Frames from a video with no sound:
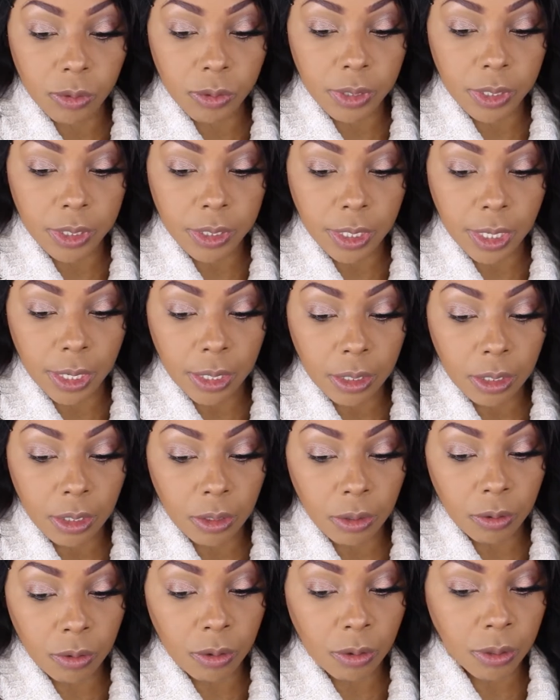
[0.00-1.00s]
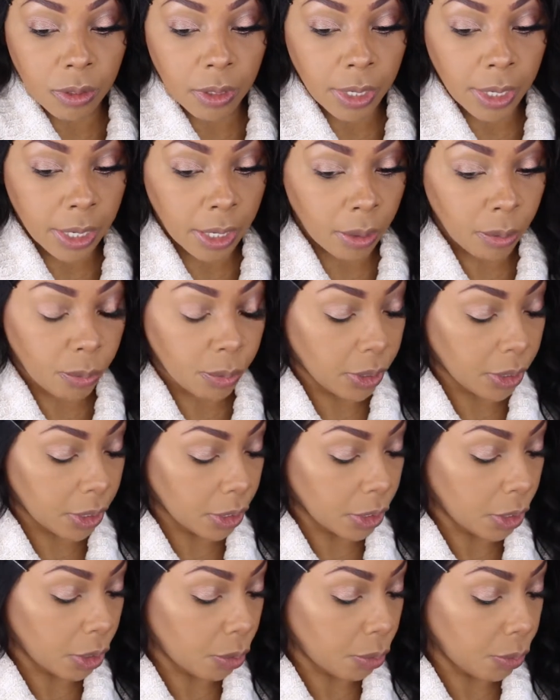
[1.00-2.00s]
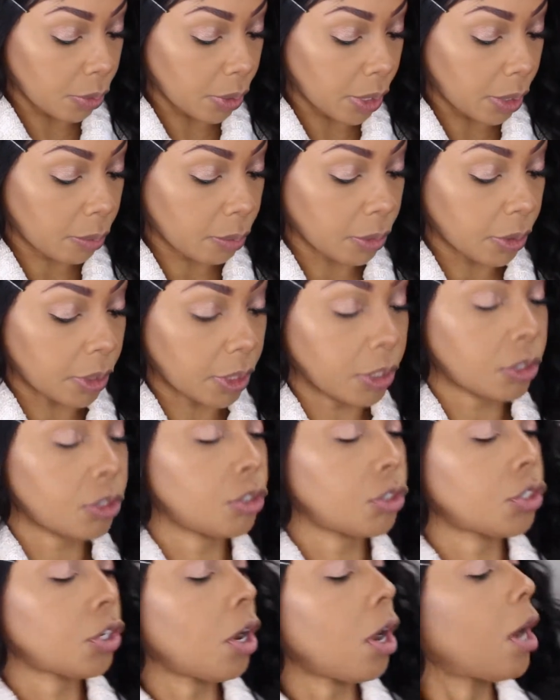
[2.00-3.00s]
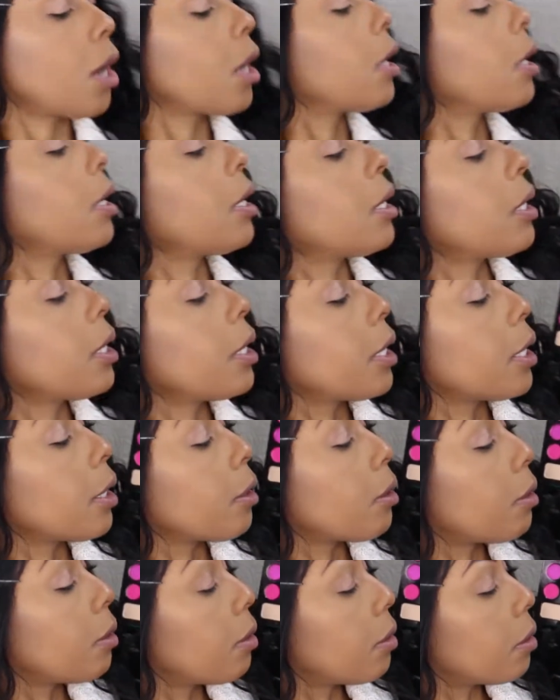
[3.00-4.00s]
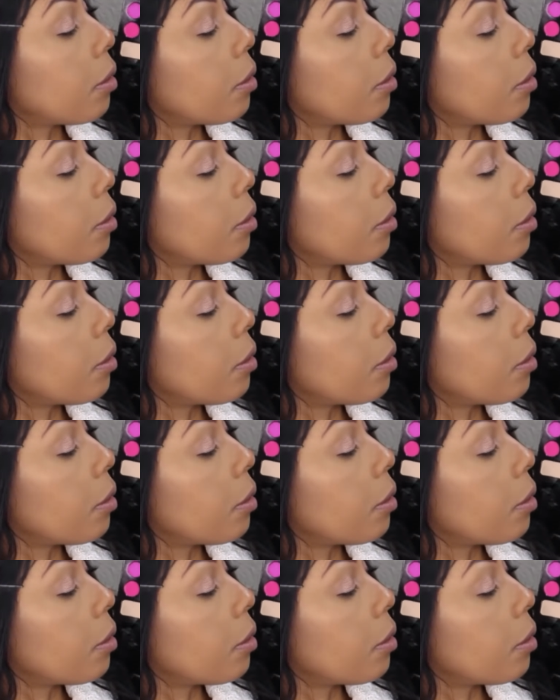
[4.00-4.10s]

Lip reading: we get that color on there, we're going to go in with this chocolate here.